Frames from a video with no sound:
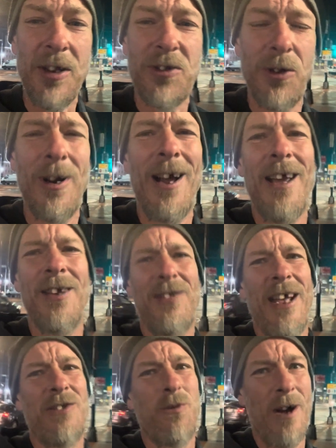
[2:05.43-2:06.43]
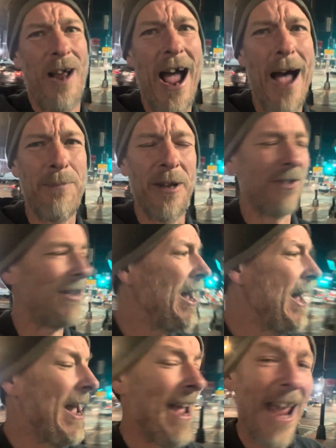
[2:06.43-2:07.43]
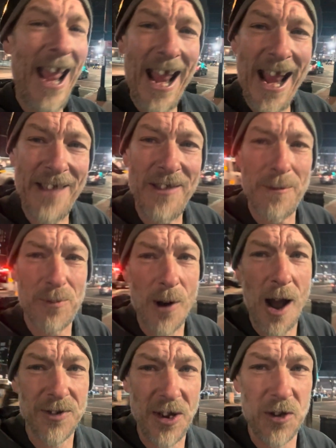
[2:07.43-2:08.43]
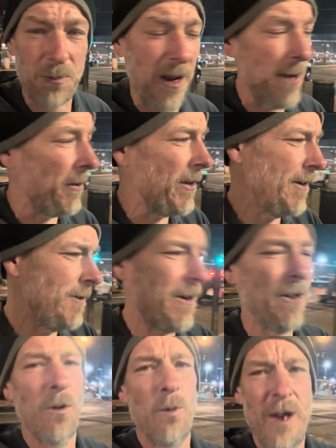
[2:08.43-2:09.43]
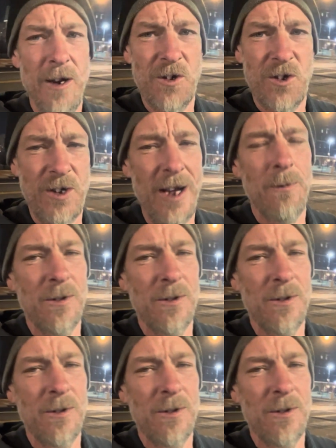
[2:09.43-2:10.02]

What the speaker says: to it. I guess that's what happens. And they process people there and do all kinds of weird shit,